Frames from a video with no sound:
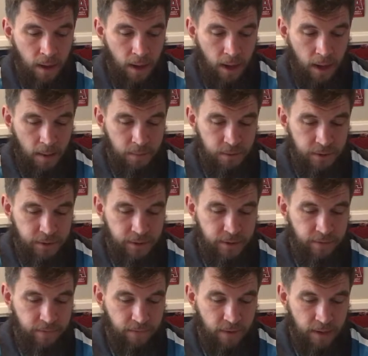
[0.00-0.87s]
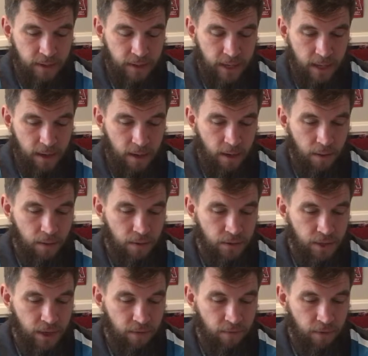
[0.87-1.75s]
I'm sure you can find it at other
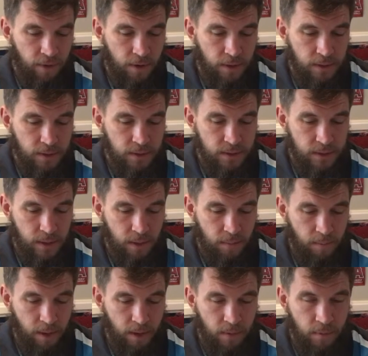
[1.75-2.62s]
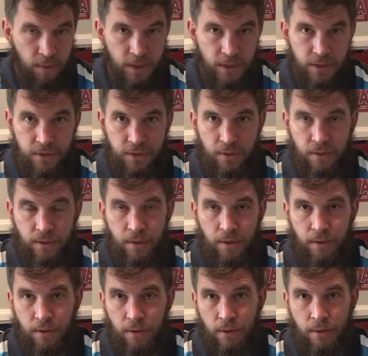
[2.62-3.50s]
chevrons. I'm not quite sure.
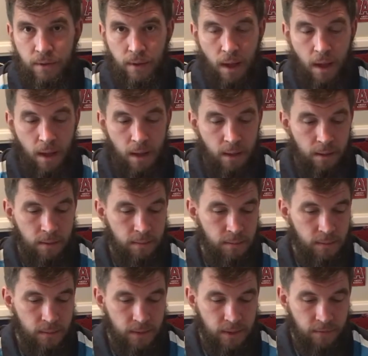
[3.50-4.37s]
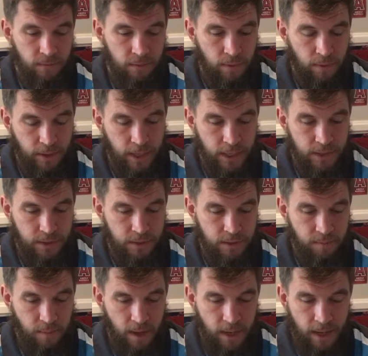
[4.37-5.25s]
Other uh, different
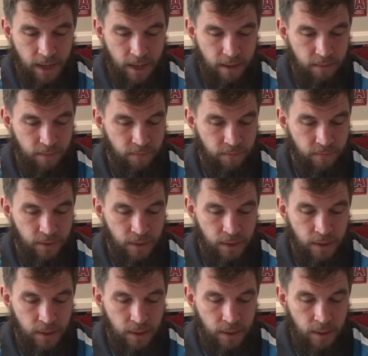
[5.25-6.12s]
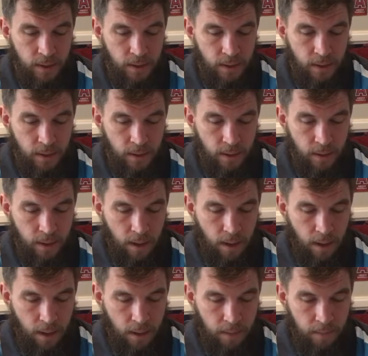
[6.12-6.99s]
locations might have
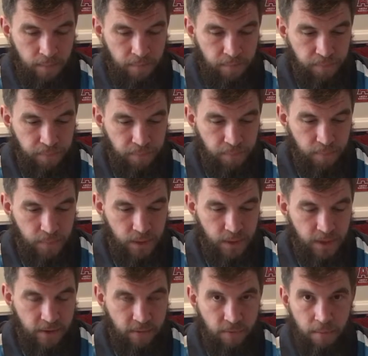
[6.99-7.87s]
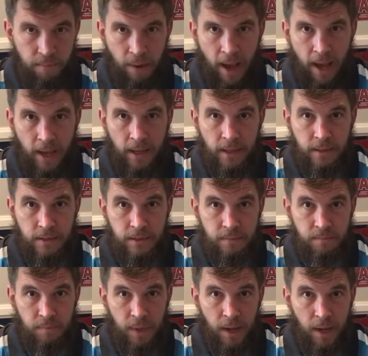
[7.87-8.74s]
um, different bangs,
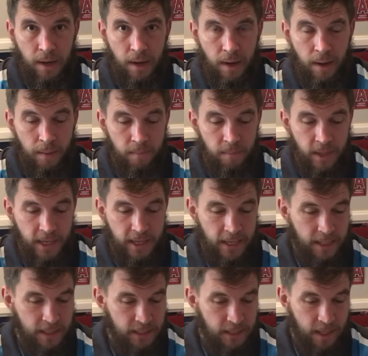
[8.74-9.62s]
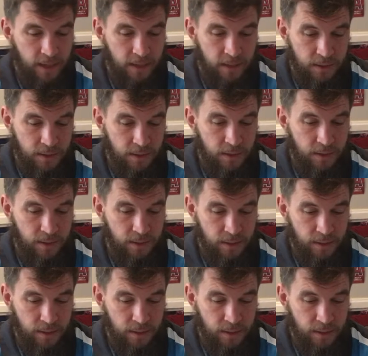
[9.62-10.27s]
but um, like I said, it took